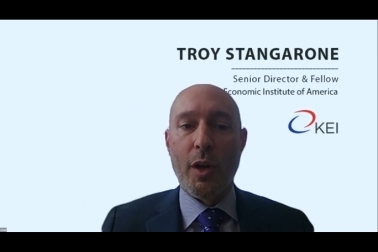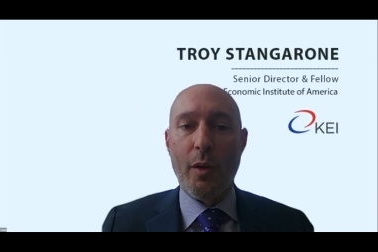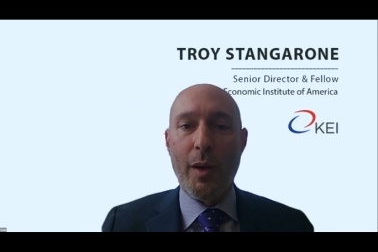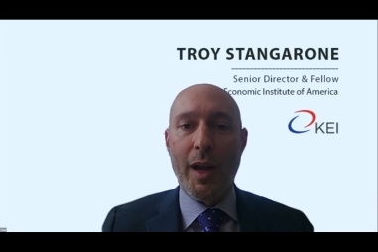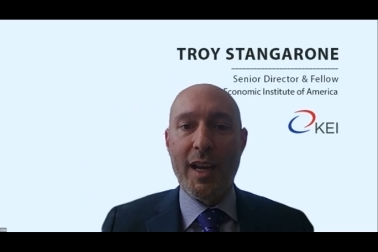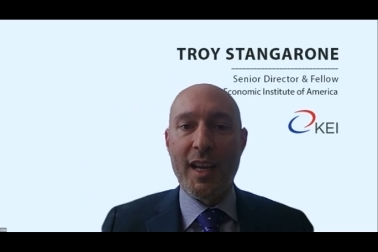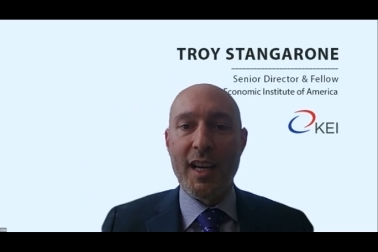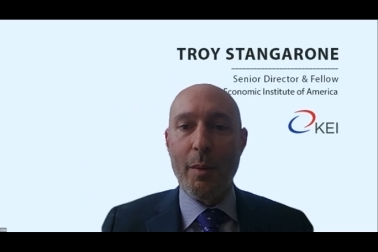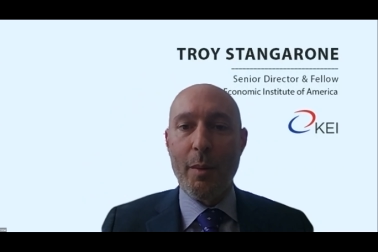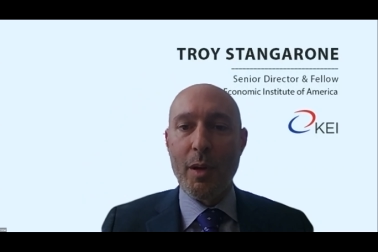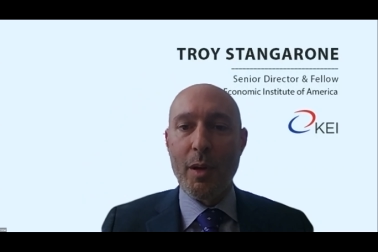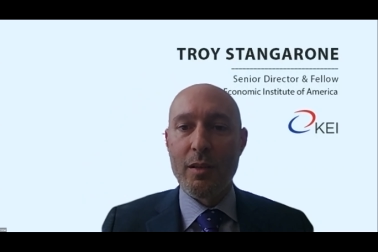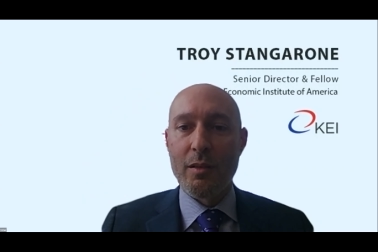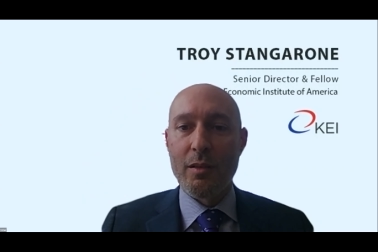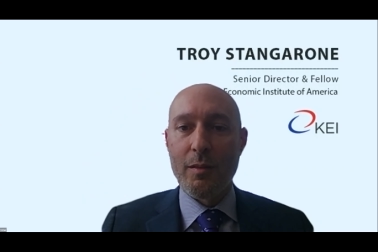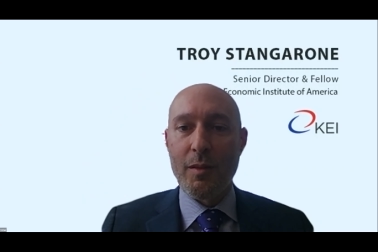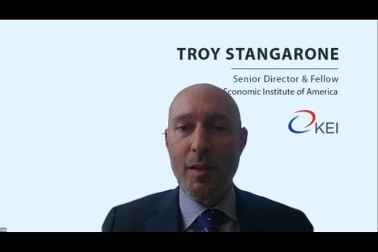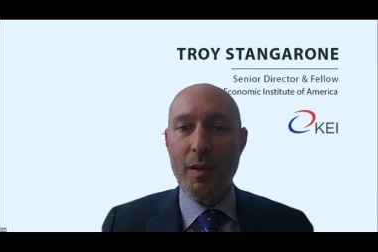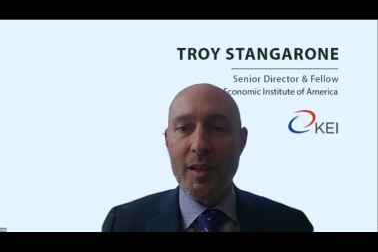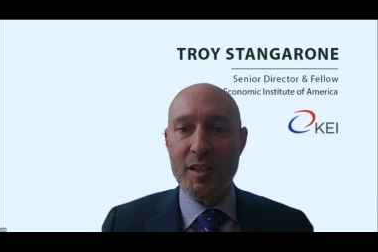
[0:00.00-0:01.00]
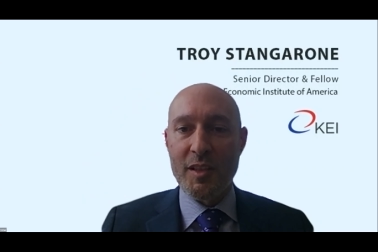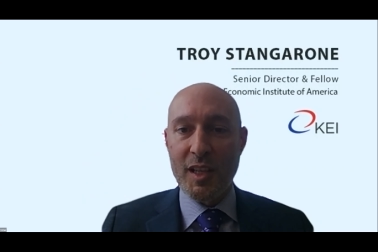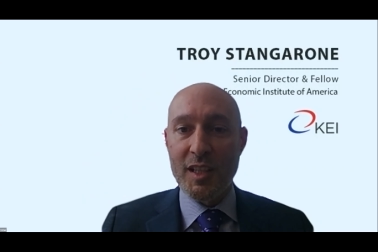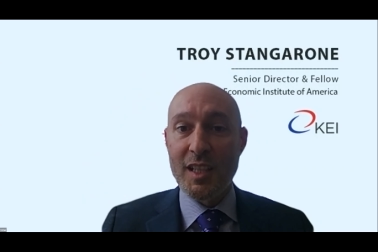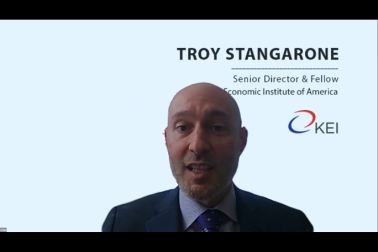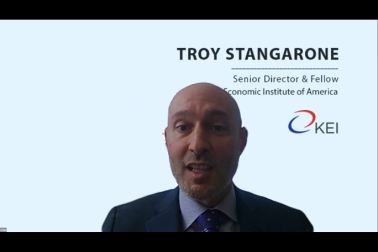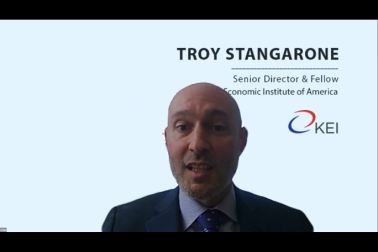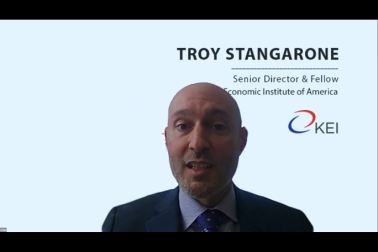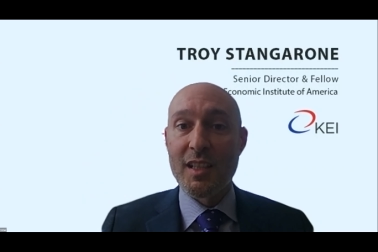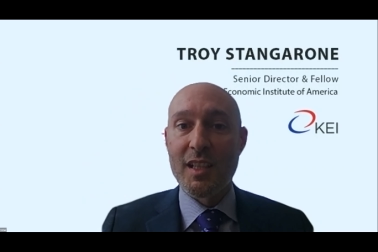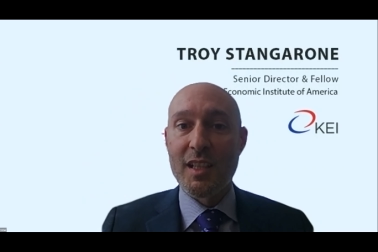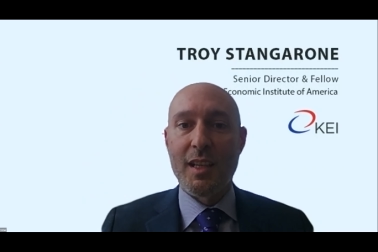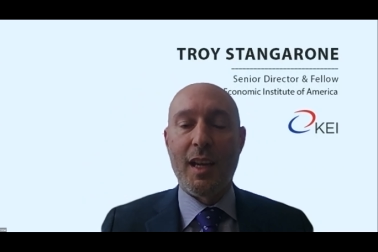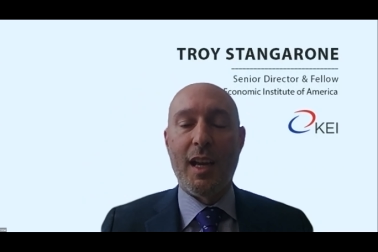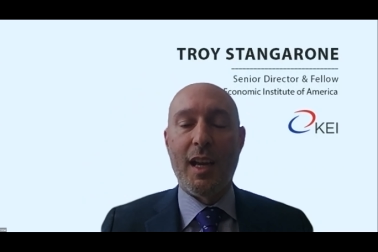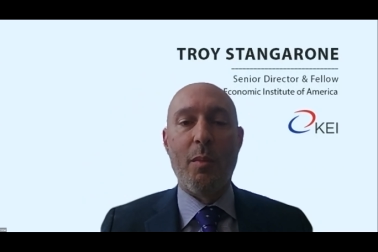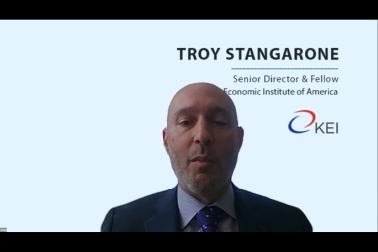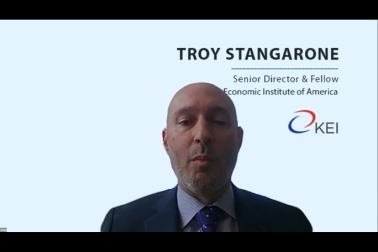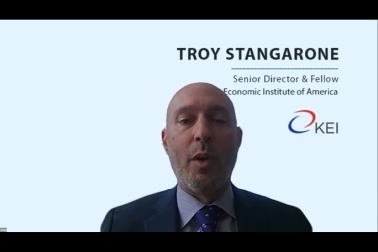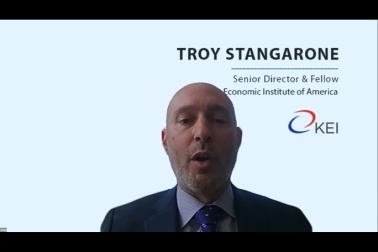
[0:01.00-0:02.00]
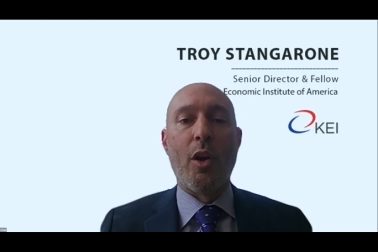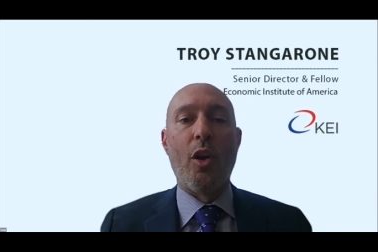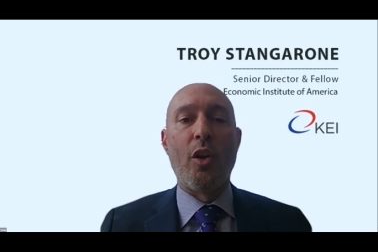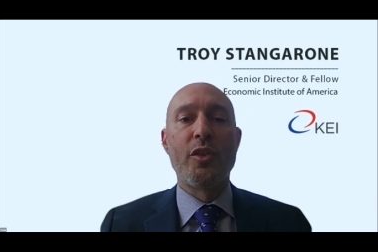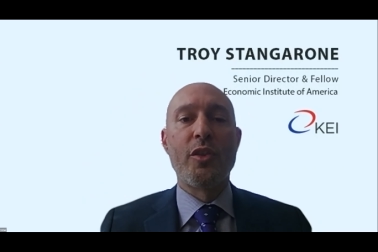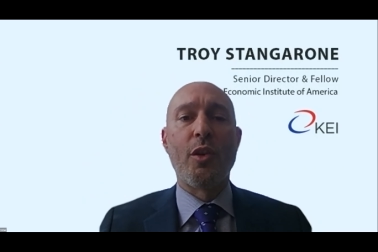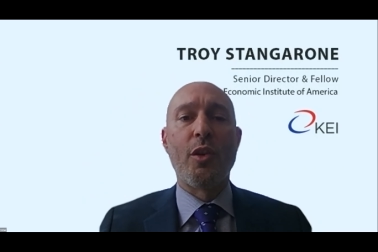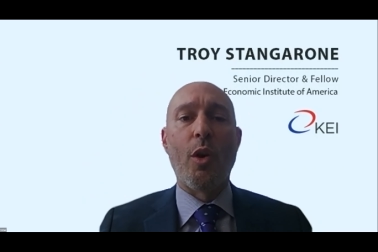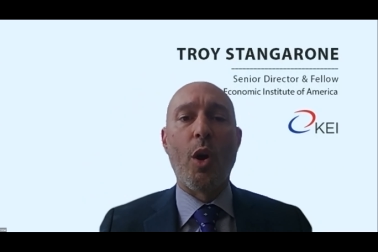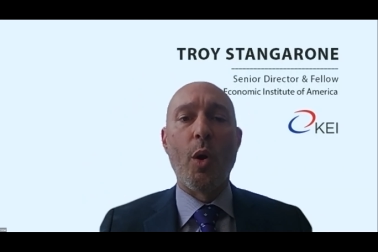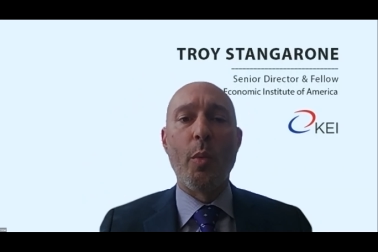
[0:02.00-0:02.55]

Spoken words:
economic assistance, but also